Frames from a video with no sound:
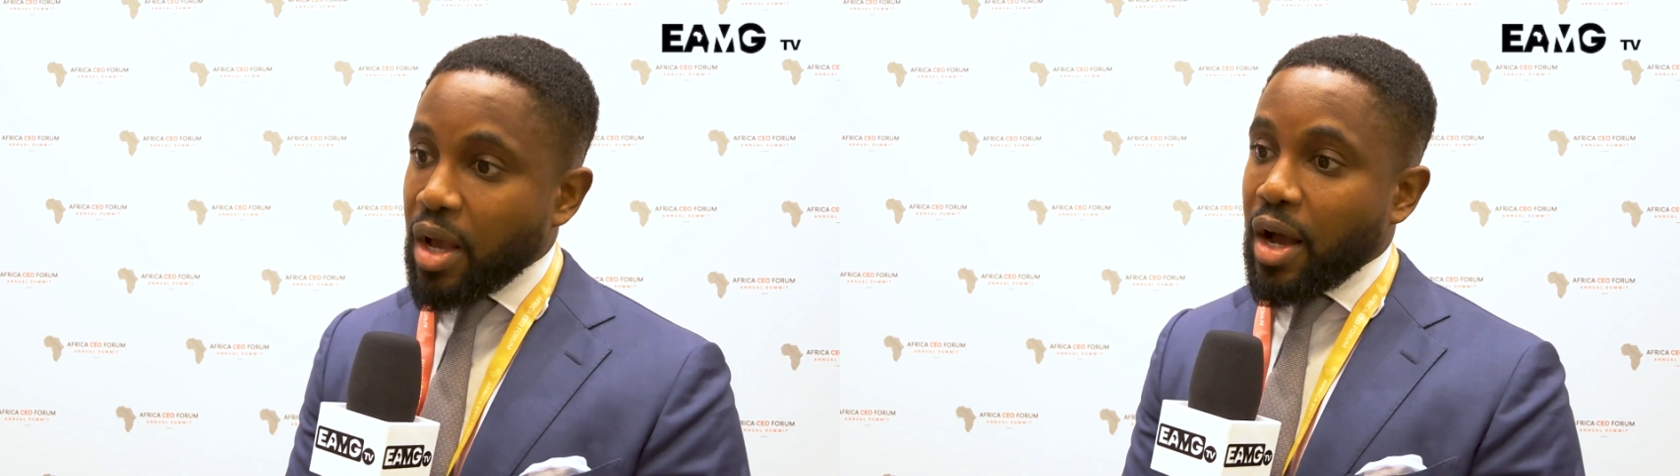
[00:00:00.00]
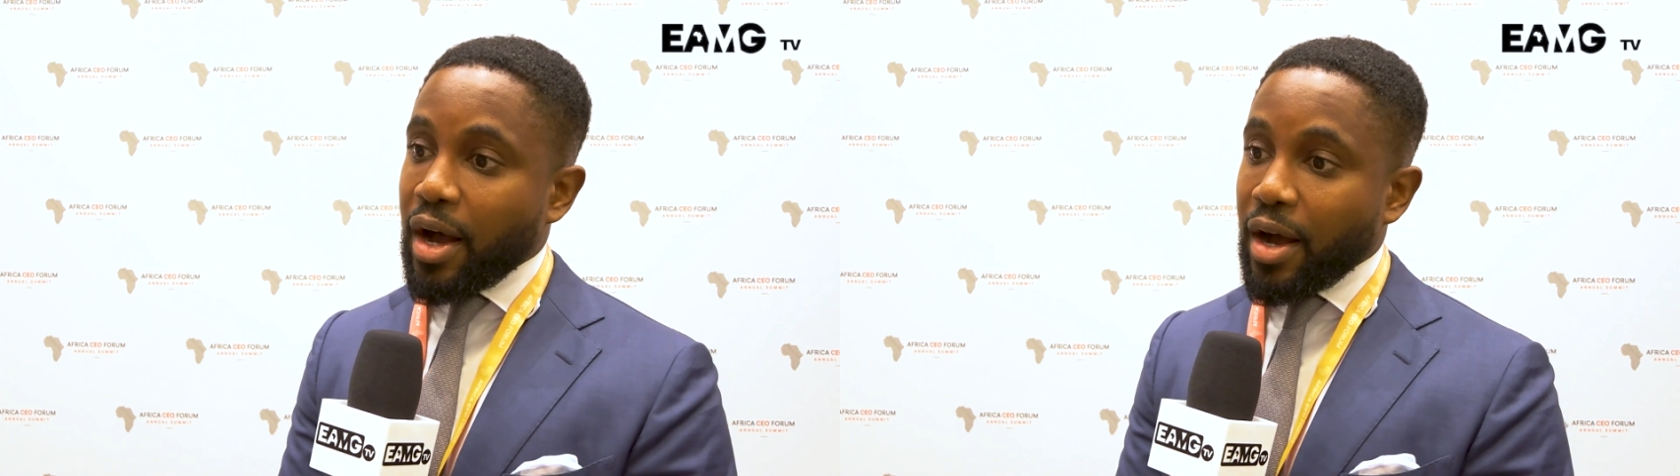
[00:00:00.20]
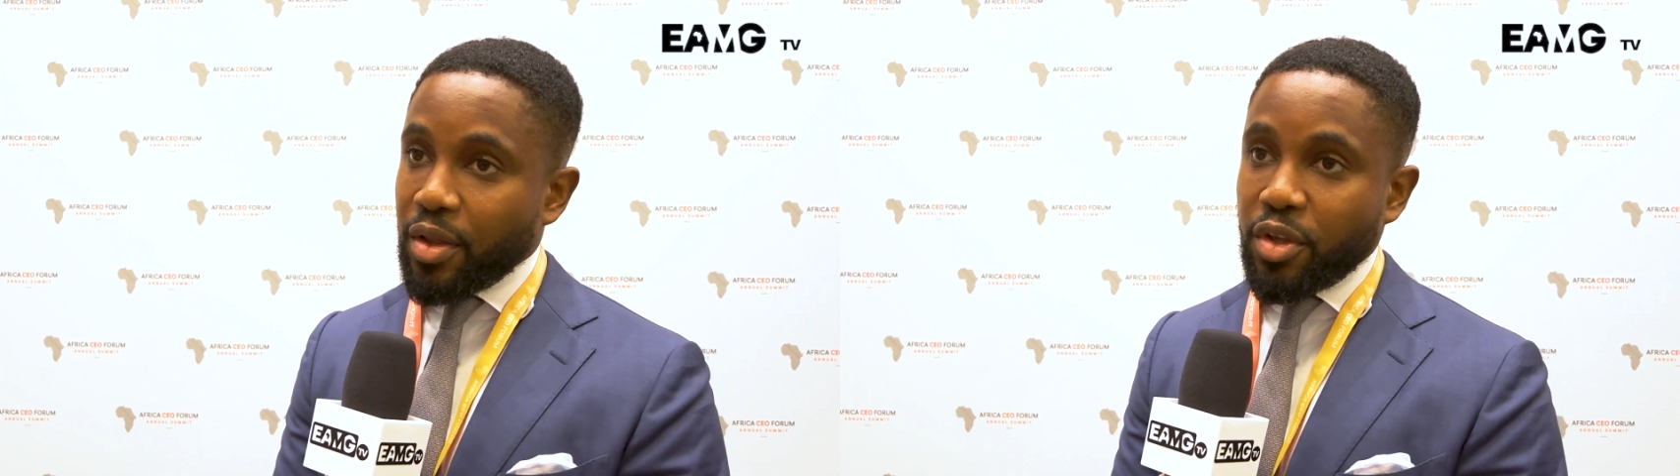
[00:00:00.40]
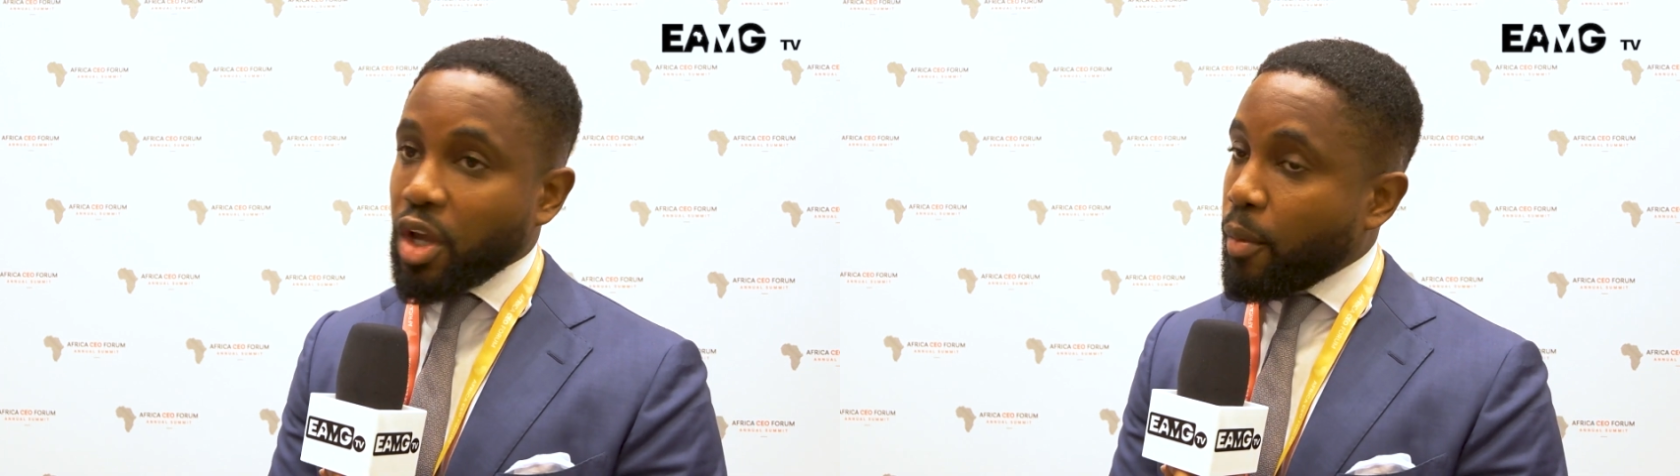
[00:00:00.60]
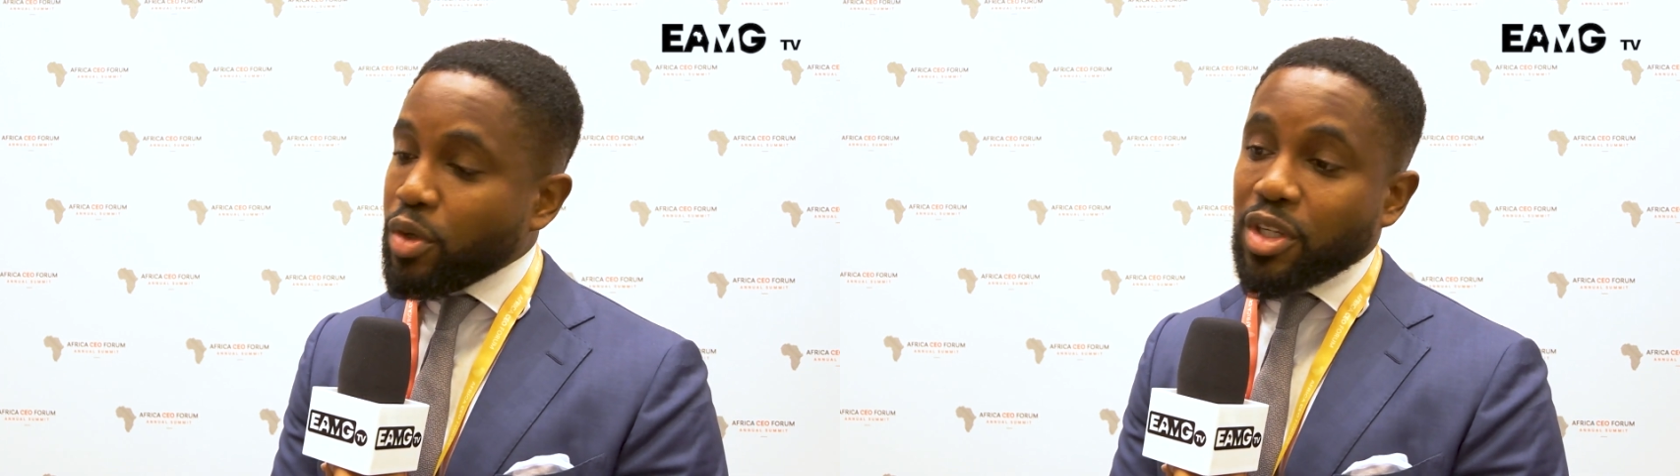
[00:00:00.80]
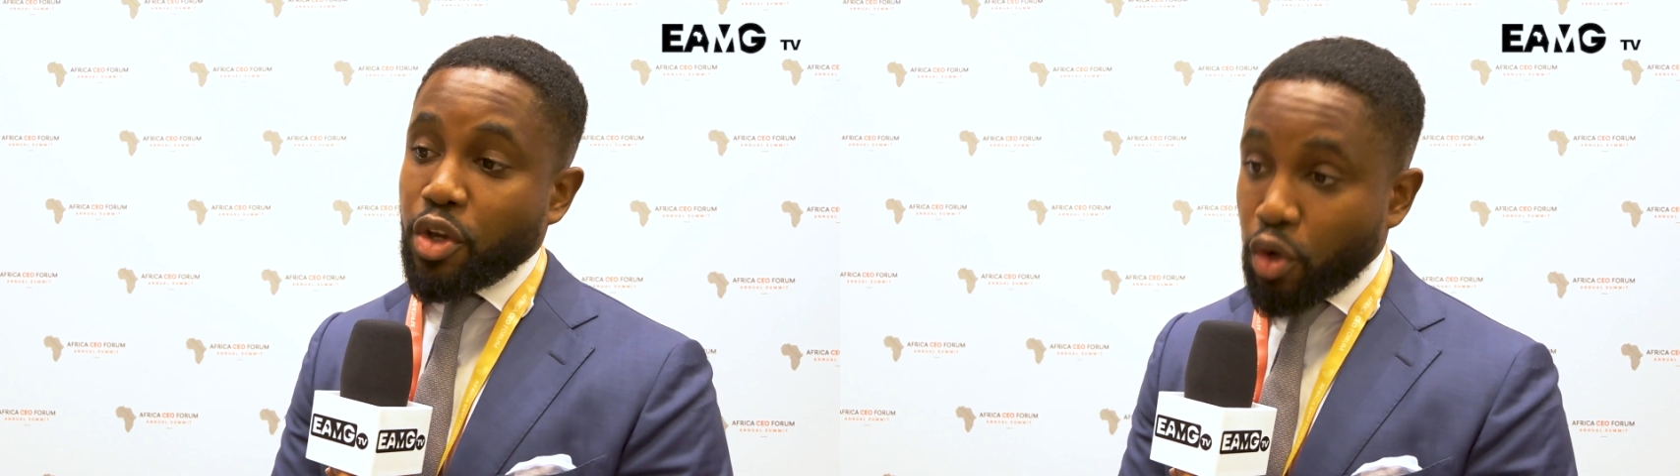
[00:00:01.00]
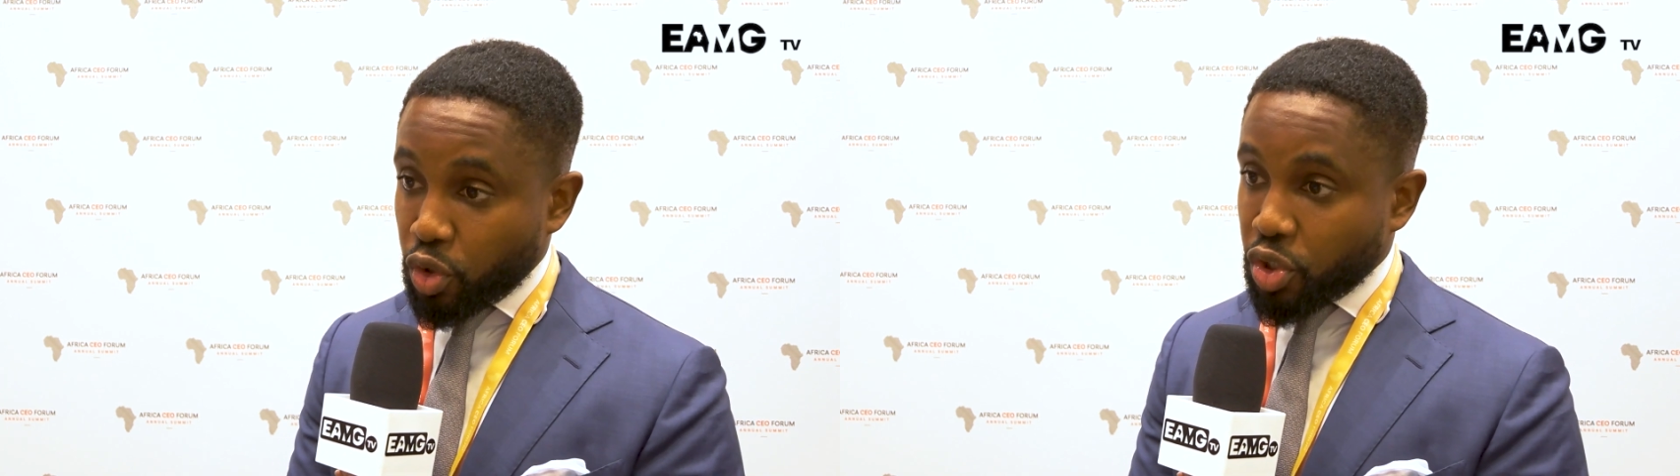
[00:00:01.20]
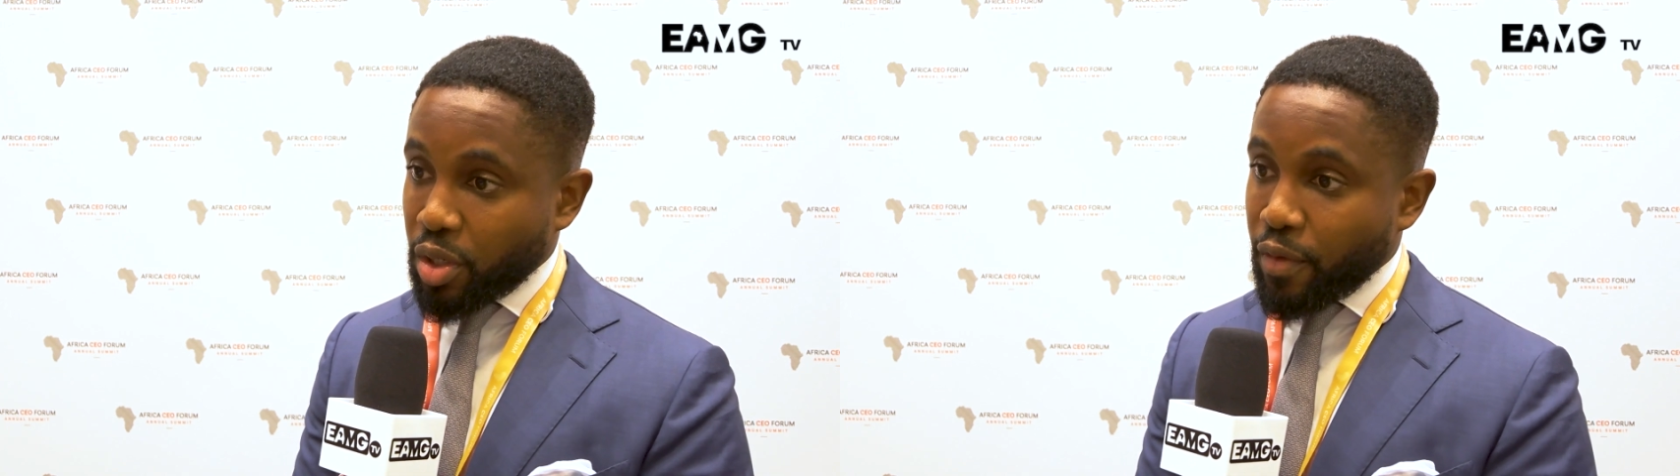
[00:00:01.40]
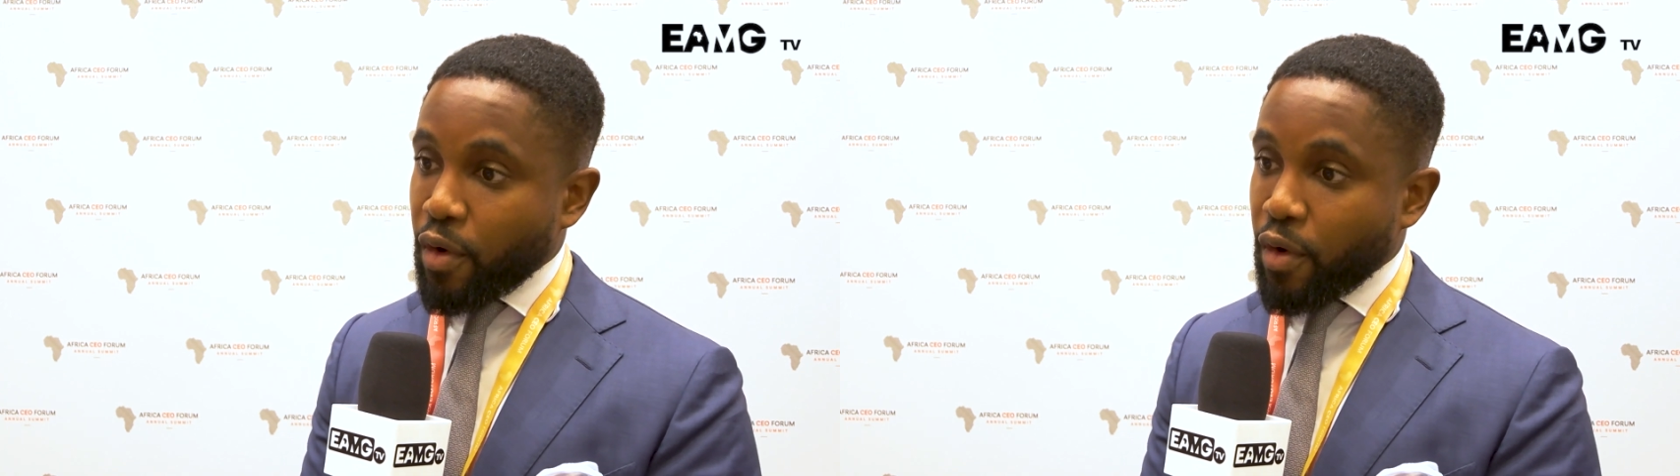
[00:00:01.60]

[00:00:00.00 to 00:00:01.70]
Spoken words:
The numbers are huge.